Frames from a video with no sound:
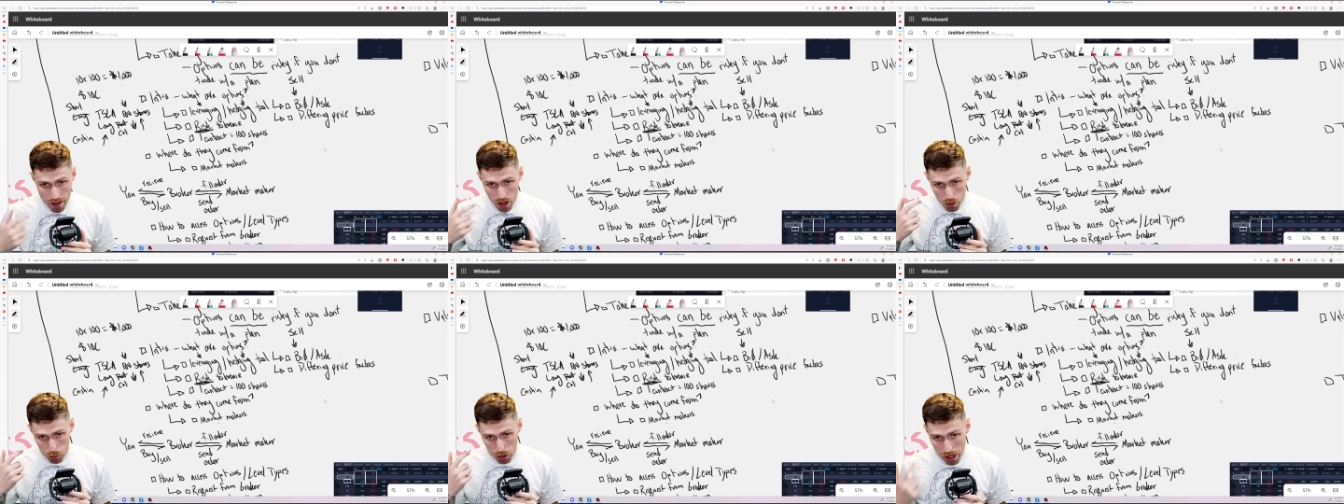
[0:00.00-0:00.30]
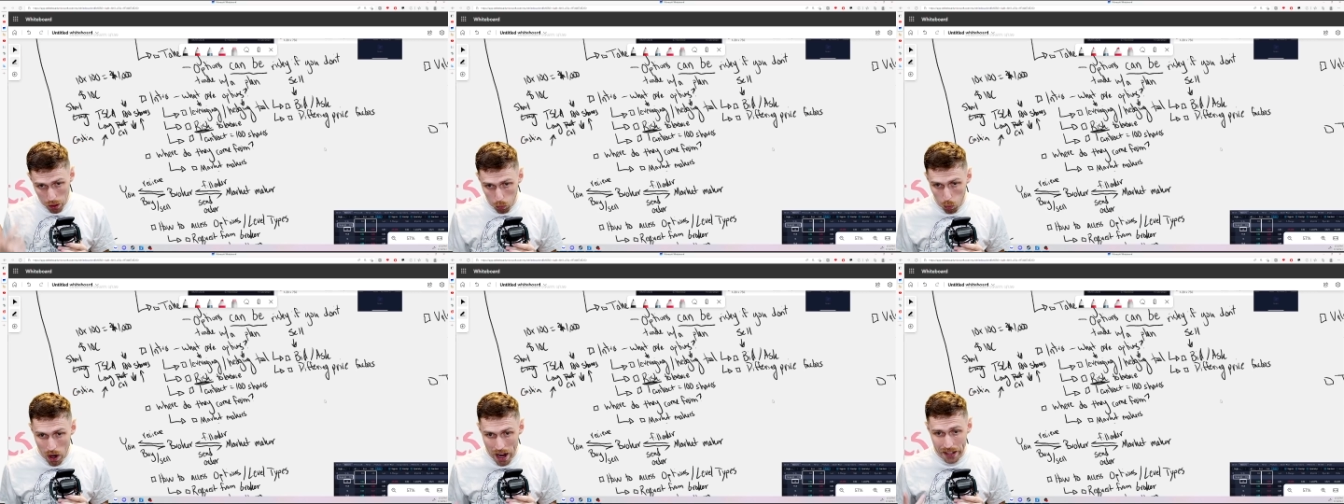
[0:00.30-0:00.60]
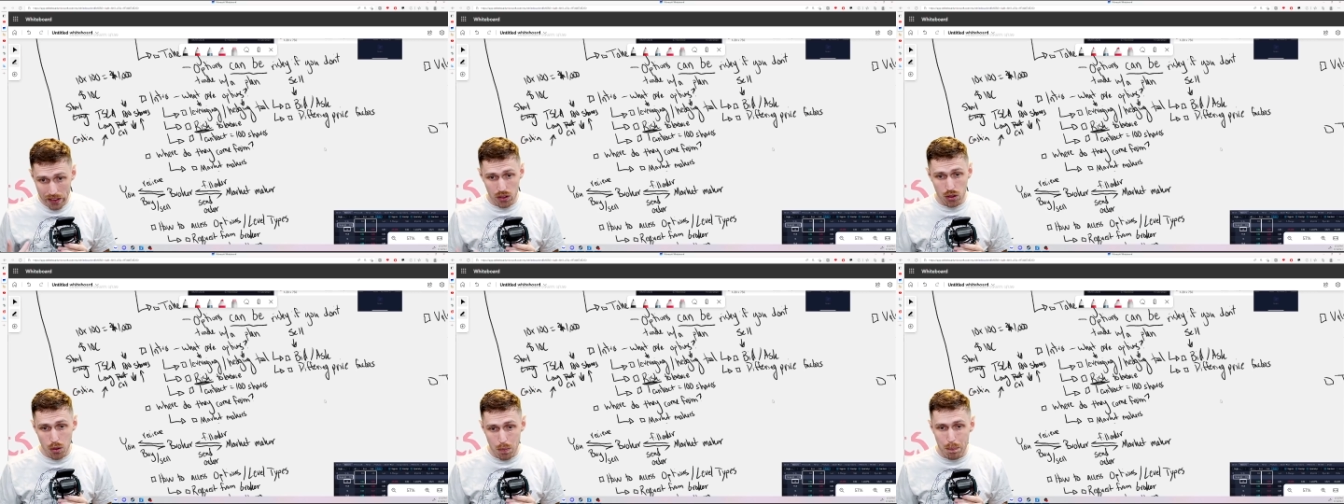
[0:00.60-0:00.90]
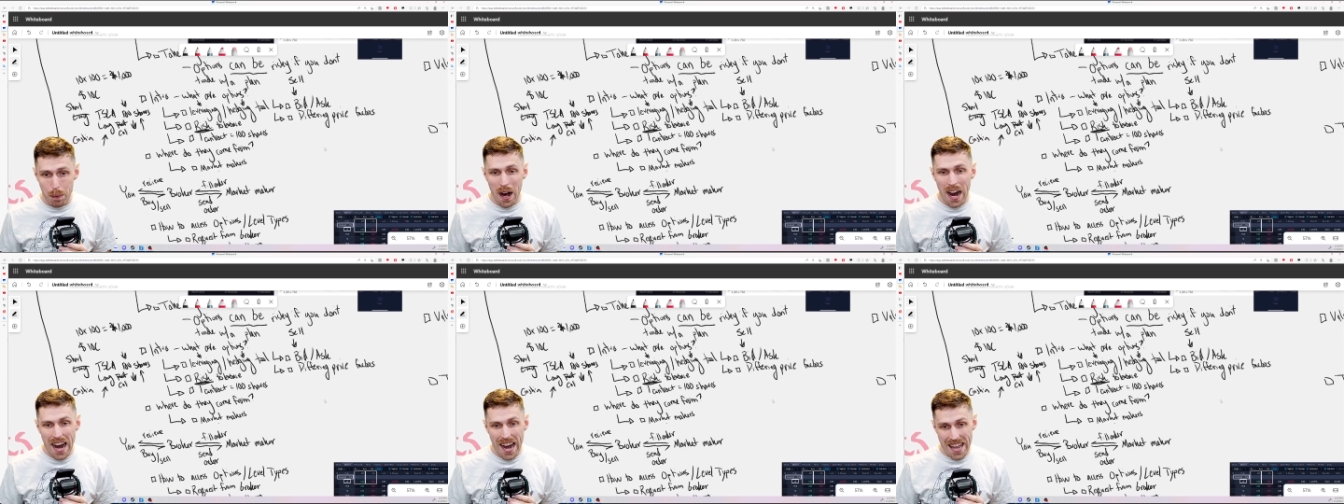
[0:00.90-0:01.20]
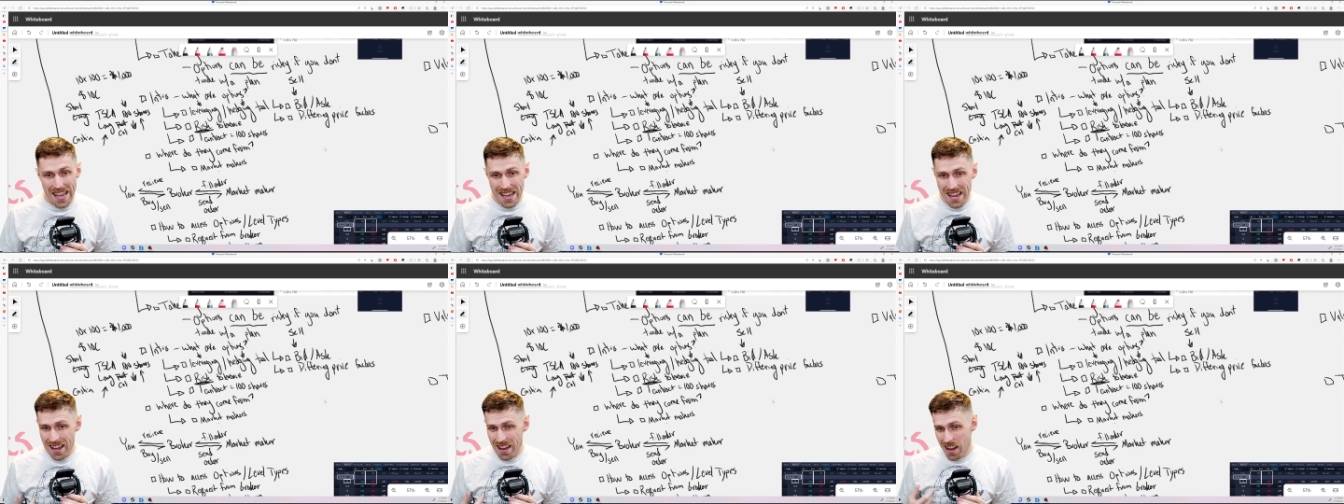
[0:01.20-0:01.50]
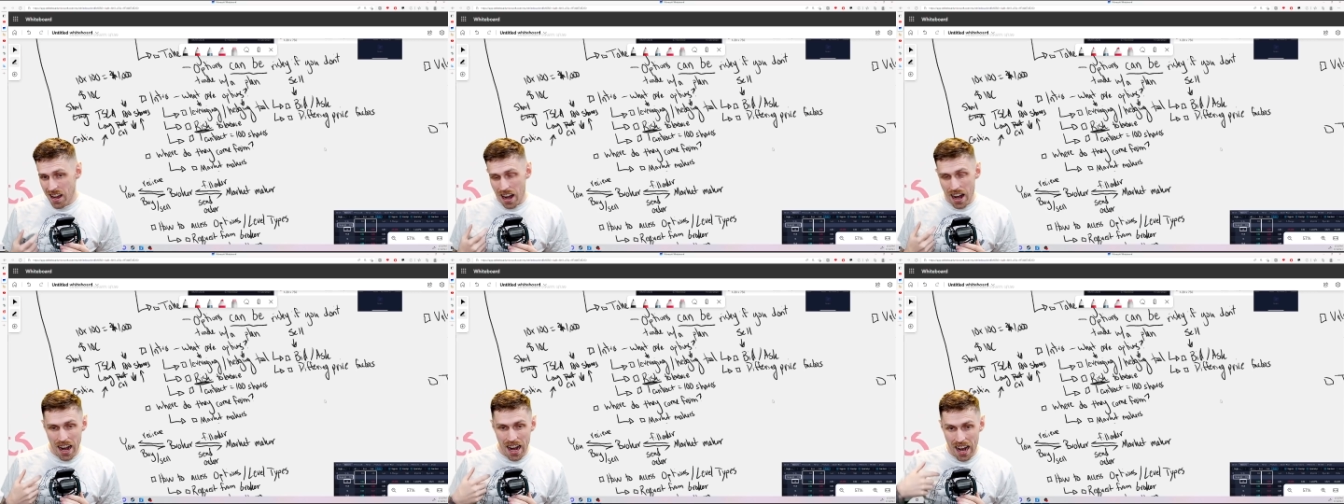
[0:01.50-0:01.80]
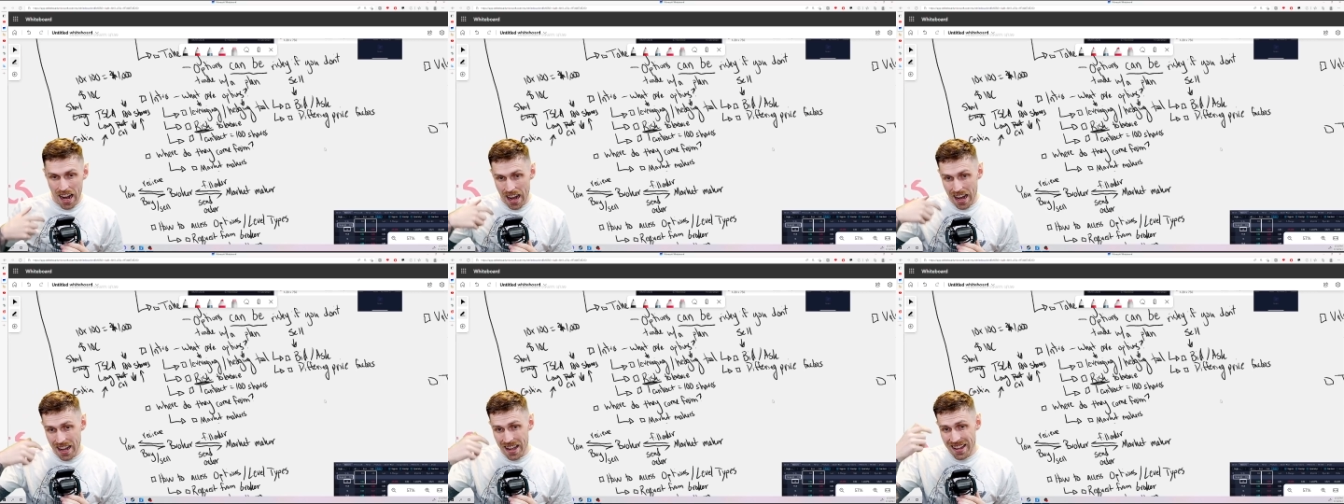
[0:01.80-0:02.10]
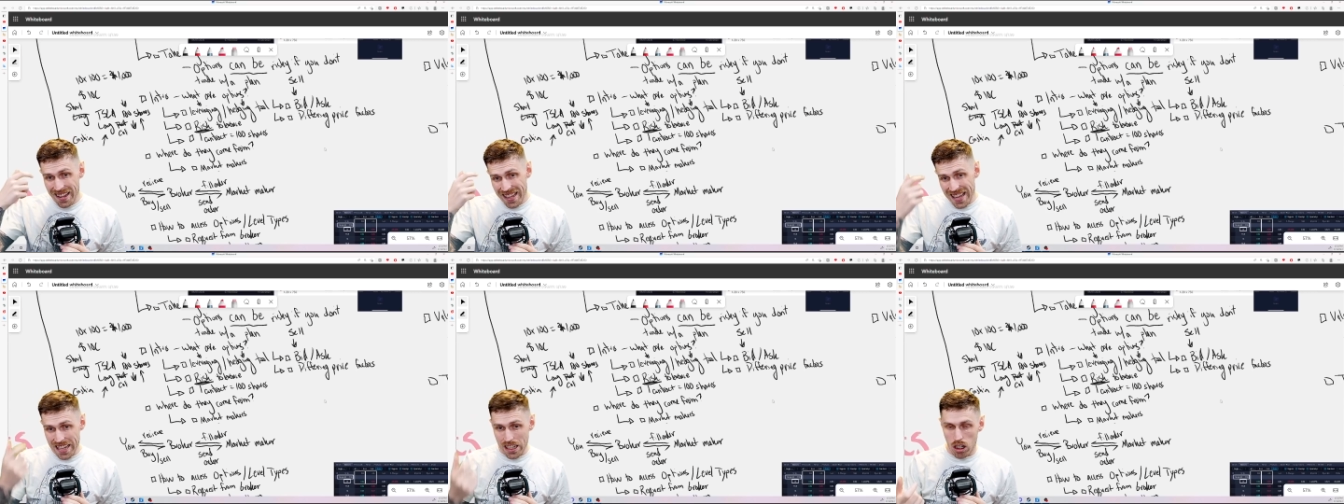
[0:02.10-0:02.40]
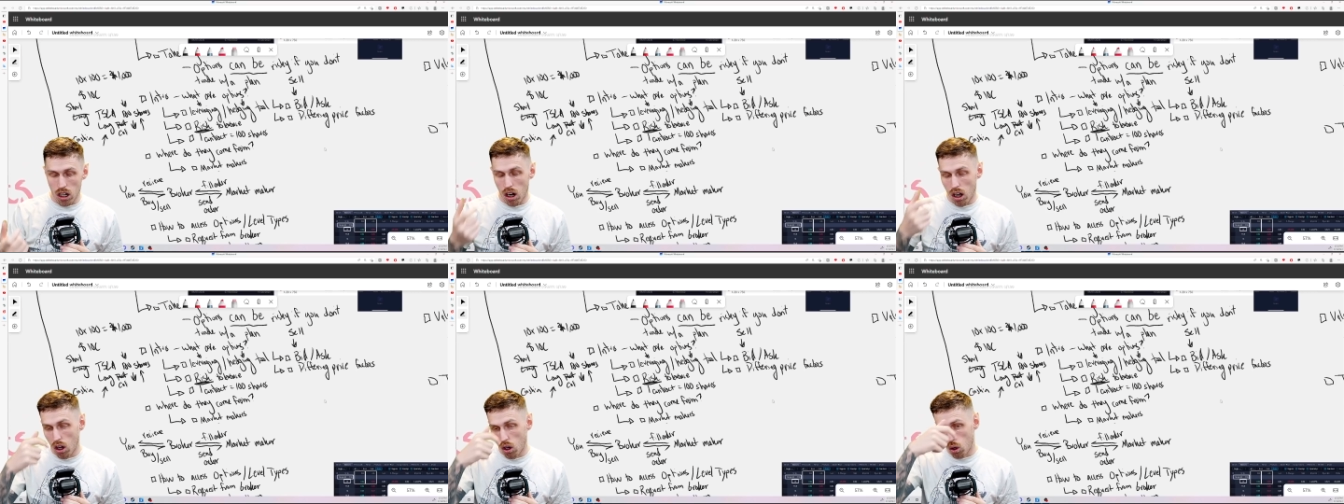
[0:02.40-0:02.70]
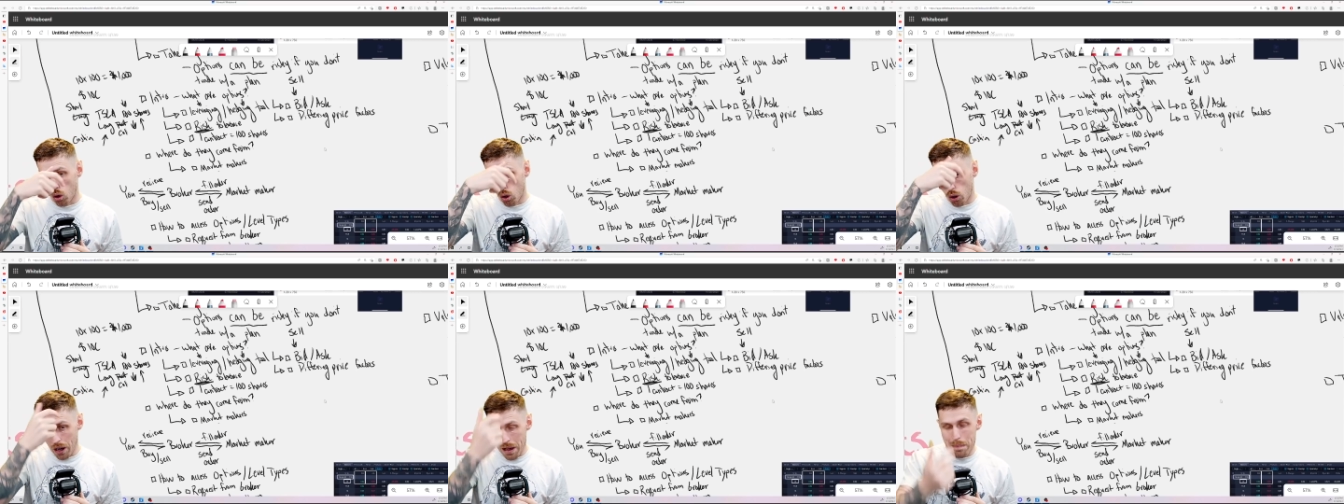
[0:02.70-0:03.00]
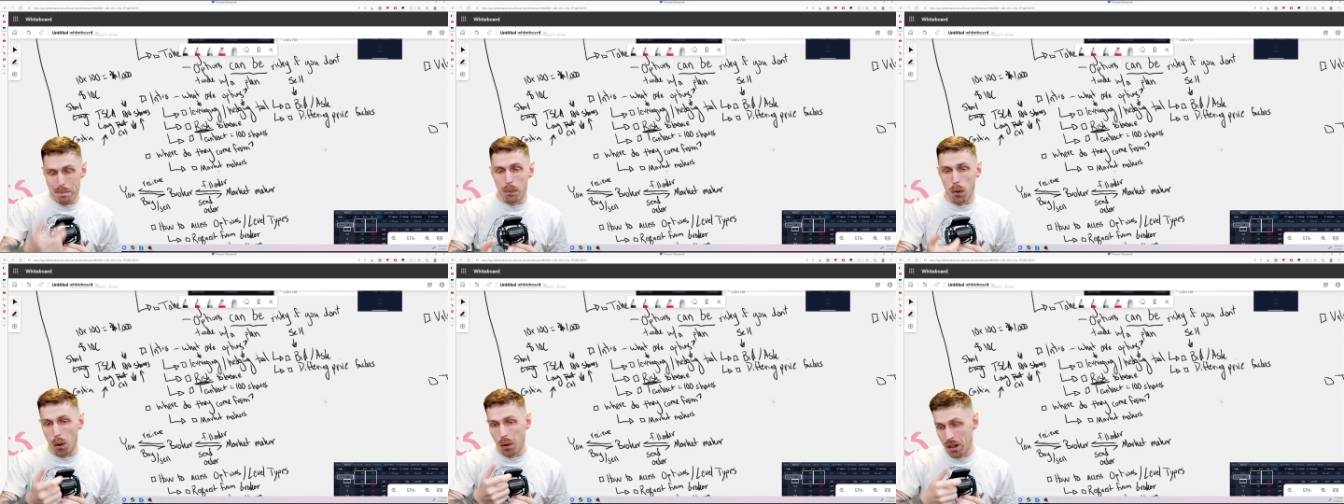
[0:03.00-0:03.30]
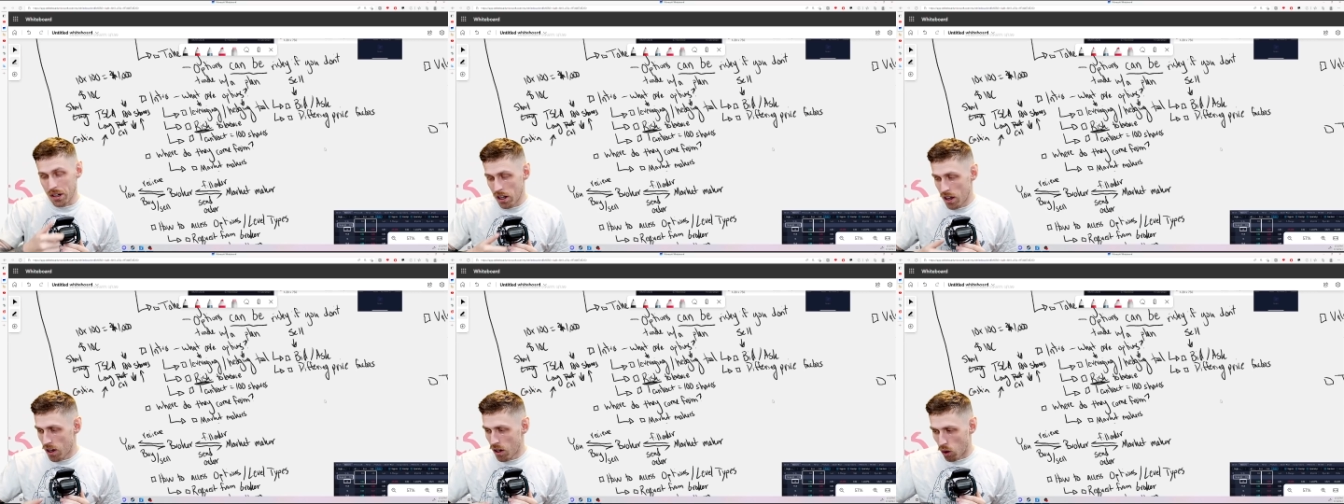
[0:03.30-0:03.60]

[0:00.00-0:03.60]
when I want to buy a call or a put